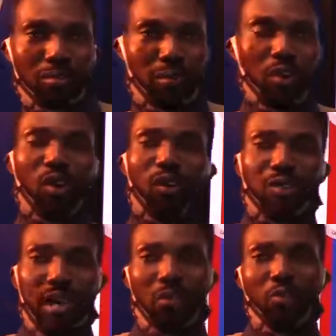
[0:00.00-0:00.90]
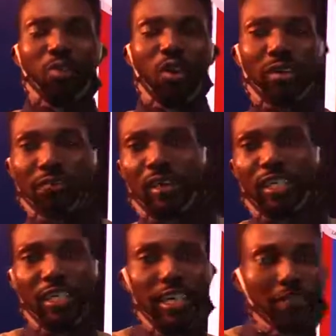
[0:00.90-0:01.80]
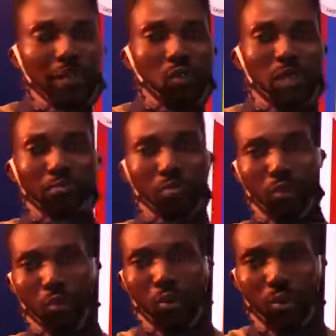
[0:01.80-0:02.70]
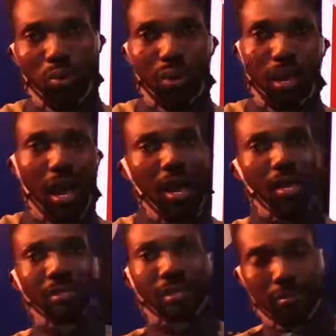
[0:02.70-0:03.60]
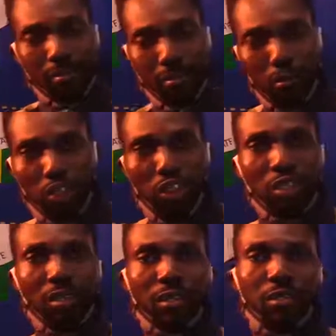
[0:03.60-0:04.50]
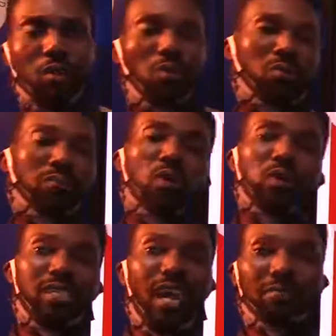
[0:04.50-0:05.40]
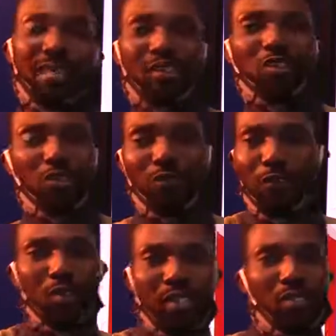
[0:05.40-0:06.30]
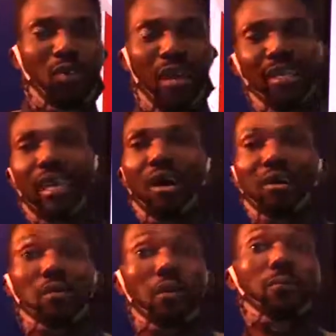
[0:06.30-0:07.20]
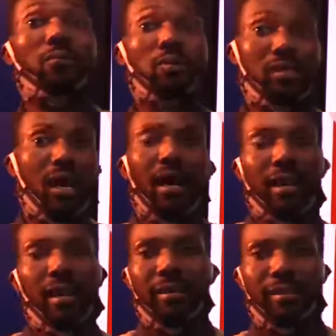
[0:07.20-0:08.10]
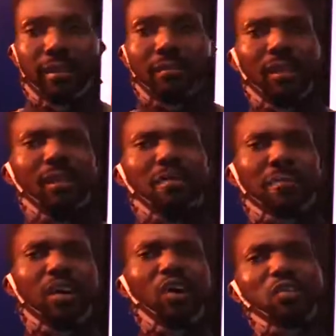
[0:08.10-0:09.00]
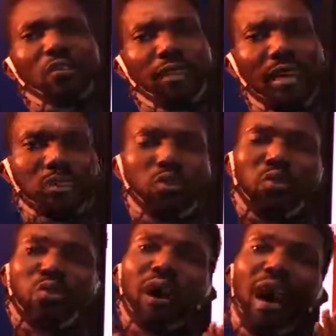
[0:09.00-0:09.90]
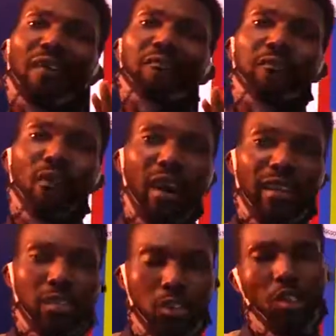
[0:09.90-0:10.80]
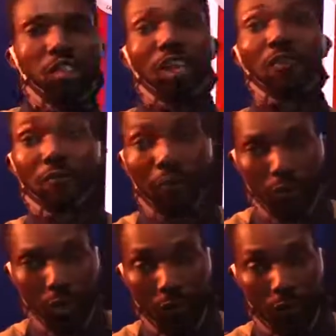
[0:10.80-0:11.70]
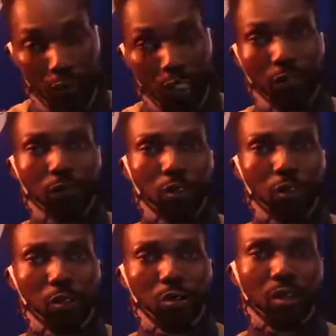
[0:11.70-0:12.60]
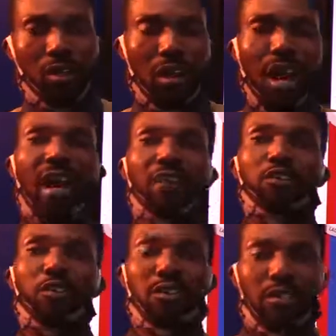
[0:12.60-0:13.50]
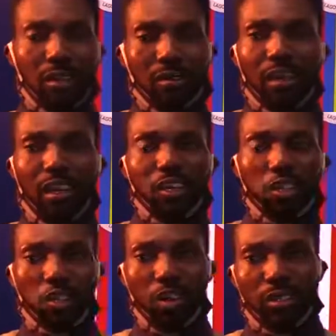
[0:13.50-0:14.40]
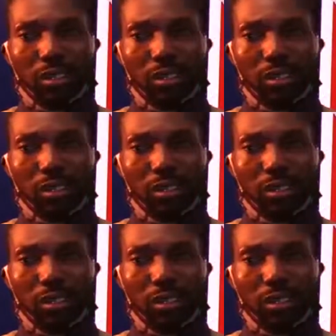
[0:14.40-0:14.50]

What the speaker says: because I could not differentiate between pull and push. So most times I just force the door, anyhow it opens, I enter. Because of that, to avoid such confusion for you, I have just a short